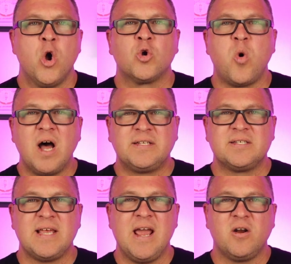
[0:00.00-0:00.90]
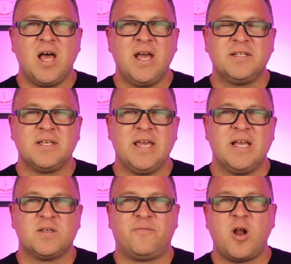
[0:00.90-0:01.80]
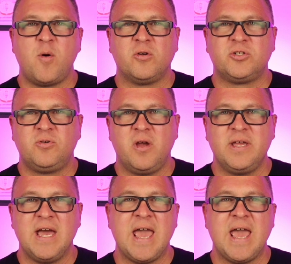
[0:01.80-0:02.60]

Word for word: Qantas Airlines is from Australia